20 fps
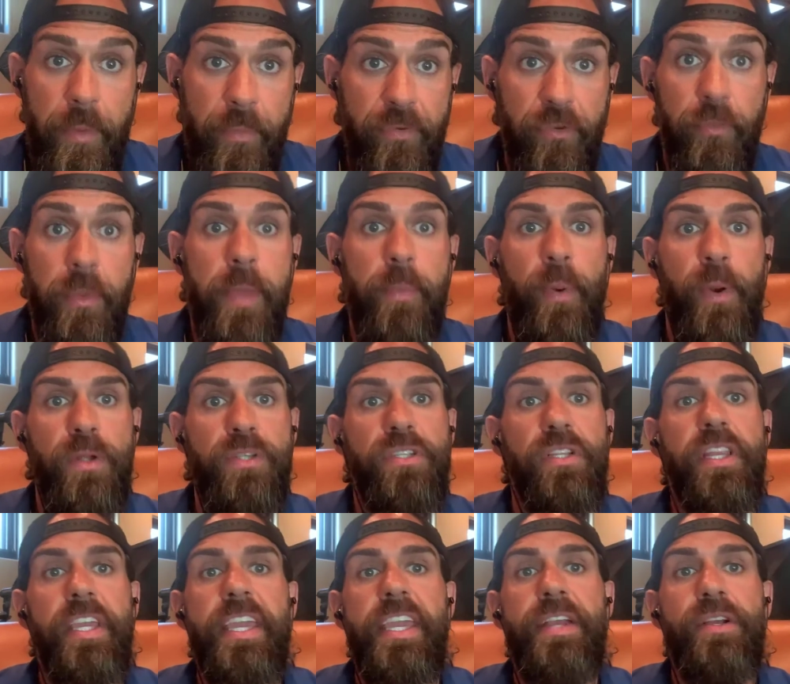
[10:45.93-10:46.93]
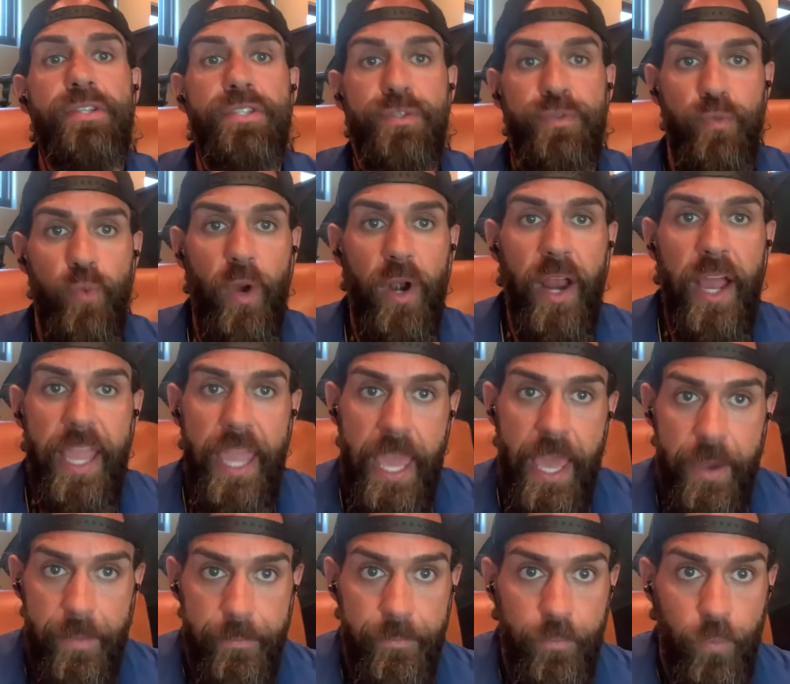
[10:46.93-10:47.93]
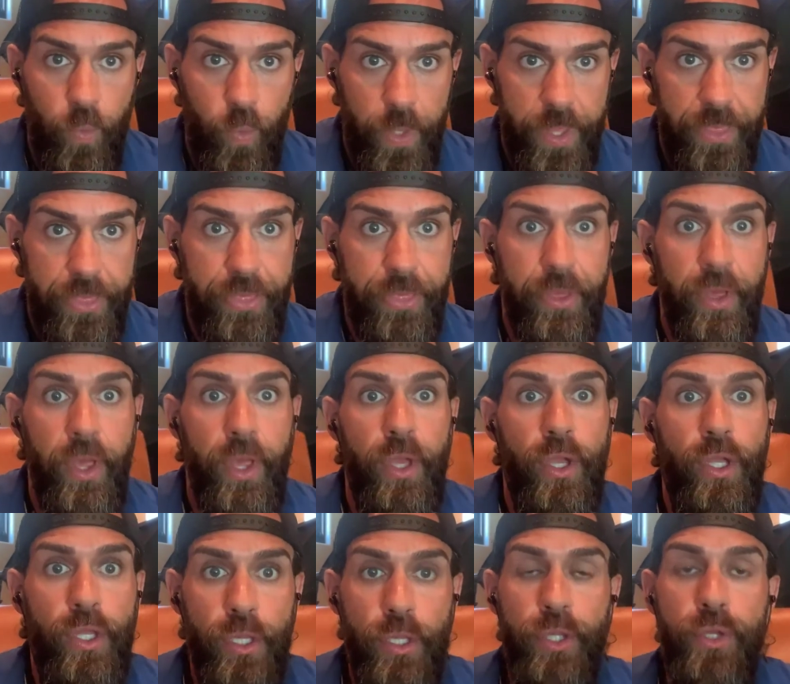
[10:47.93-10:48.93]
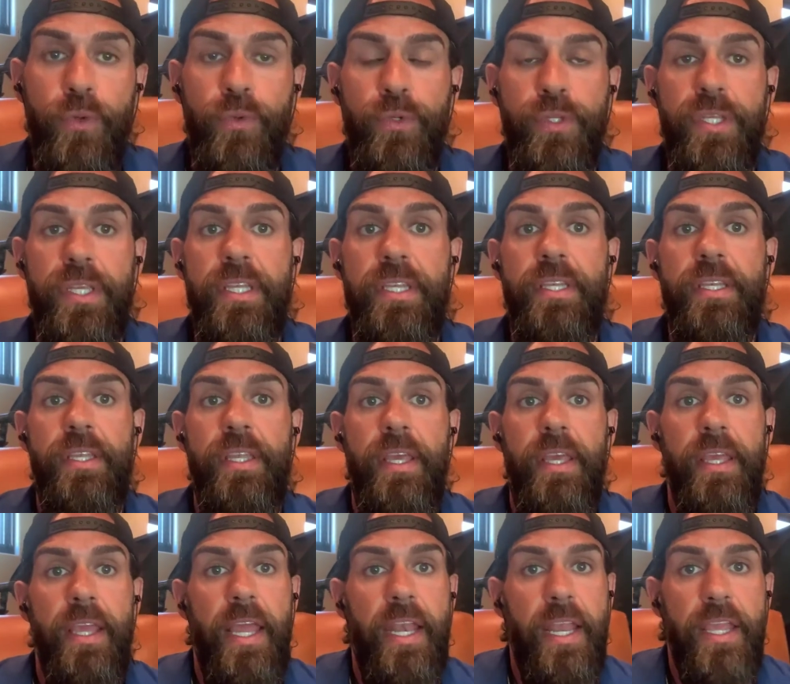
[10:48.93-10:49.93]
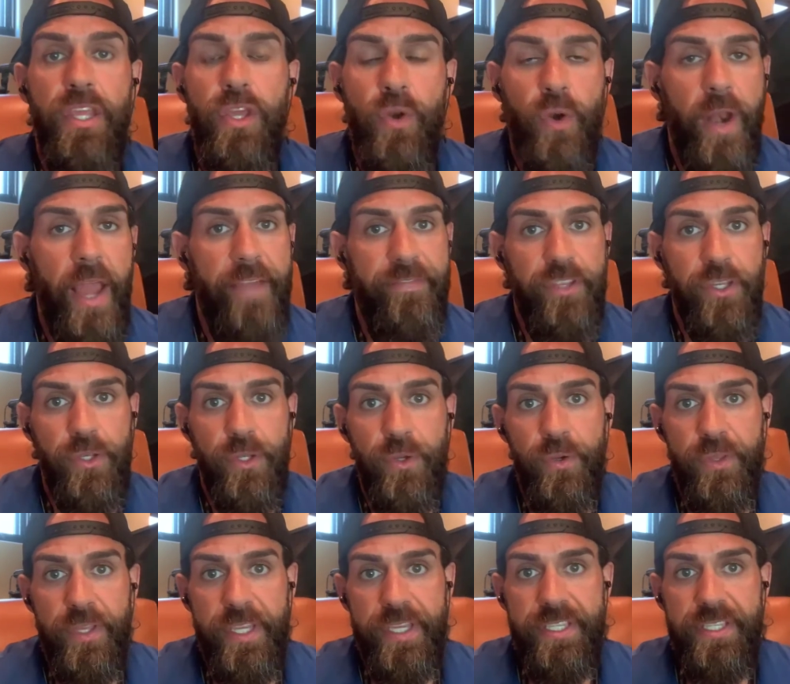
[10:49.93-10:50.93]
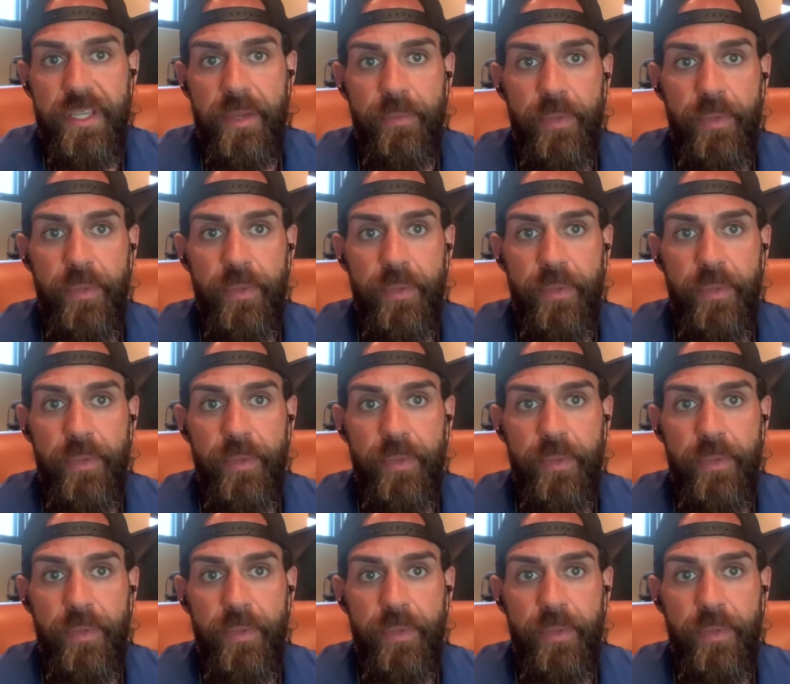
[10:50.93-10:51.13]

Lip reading: for me personally, here's where I am with gluten. And you don't have to do this.